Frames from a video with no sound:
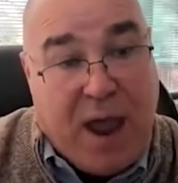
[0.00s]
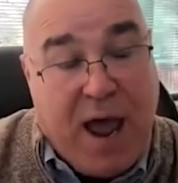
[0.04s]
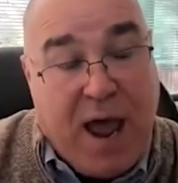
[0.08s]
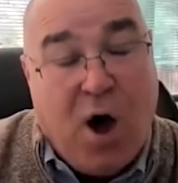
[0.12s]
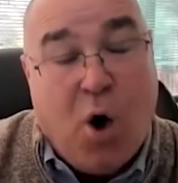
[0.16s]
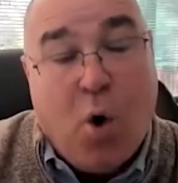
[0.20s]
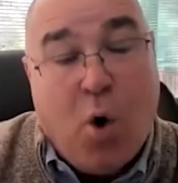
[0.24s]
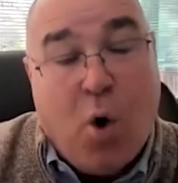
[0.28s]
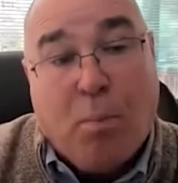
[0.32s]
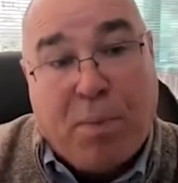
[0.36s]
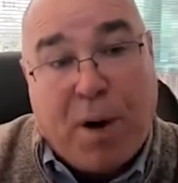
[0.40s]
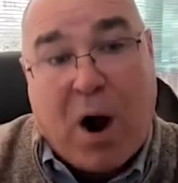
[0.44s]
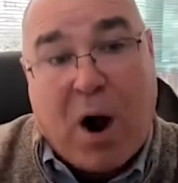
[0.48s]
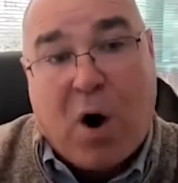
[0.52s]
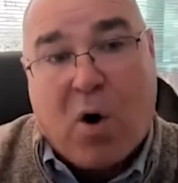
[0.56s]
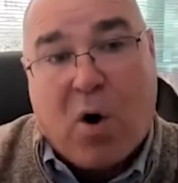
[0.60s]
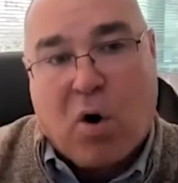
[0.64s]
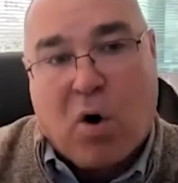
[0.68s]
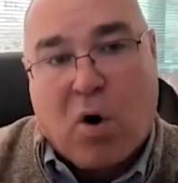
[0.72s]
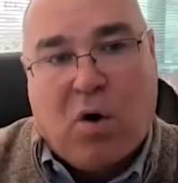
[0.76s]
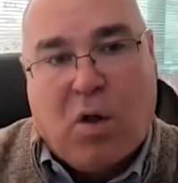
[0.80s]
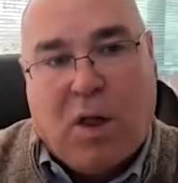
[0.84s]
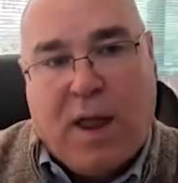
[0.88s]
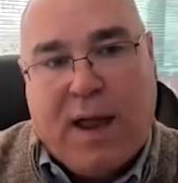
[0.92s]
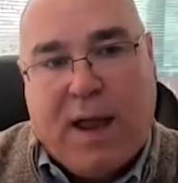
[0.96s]
help our
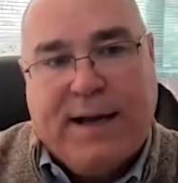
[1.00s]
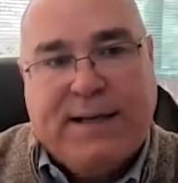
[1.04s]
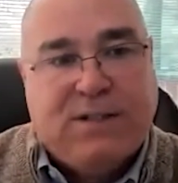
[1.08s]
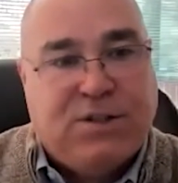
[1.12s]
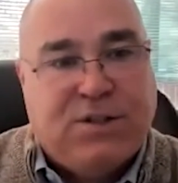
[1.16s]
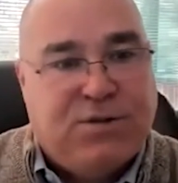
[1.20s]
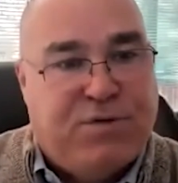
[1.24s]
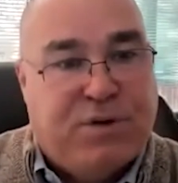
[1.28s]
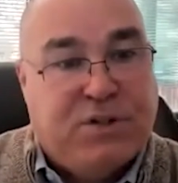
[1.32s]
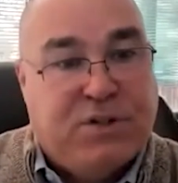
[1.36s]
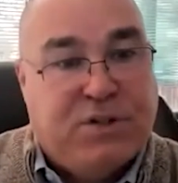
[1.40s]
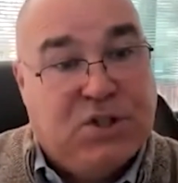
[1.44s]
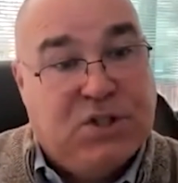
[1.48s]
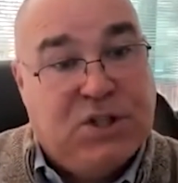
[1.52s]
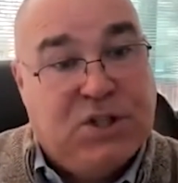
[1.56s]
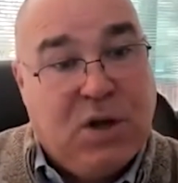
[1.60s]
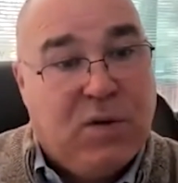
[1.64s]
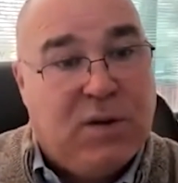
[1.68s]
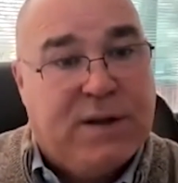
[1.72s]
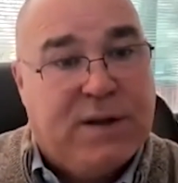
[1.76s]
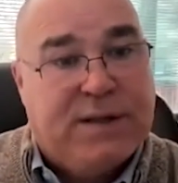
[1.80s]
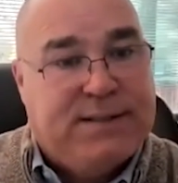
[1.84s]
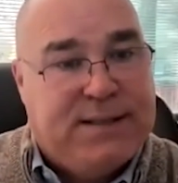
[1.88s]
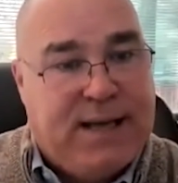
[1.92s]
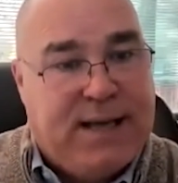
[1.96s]
clients
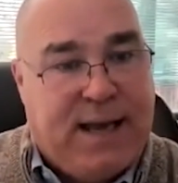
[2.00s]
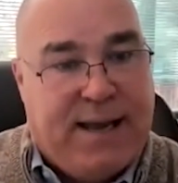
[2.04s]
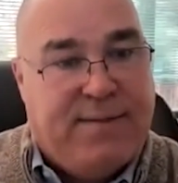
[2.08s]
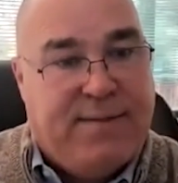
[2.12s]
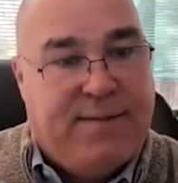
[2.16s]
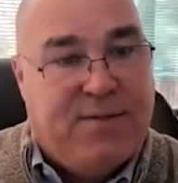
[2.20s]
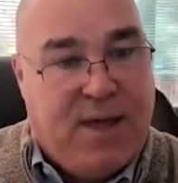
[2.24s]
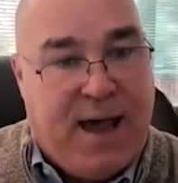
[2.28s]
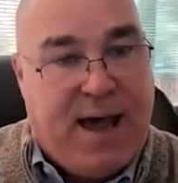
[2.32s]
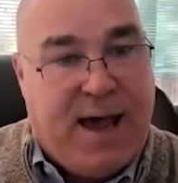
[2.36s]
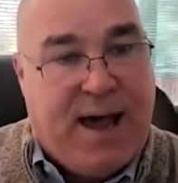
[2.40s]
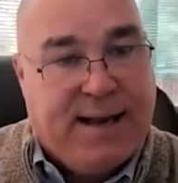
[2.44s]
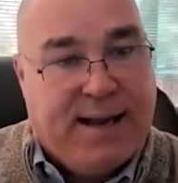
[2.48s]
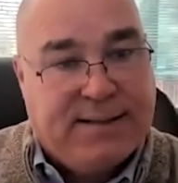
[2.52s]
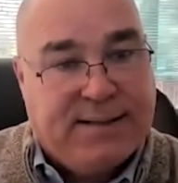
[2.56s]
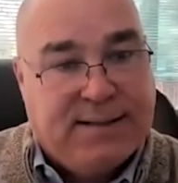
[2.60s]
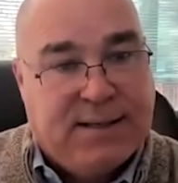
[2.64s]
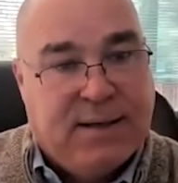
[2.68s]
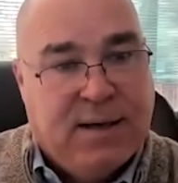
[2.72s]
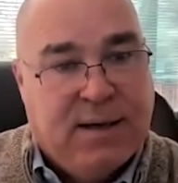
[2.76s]
facilitate that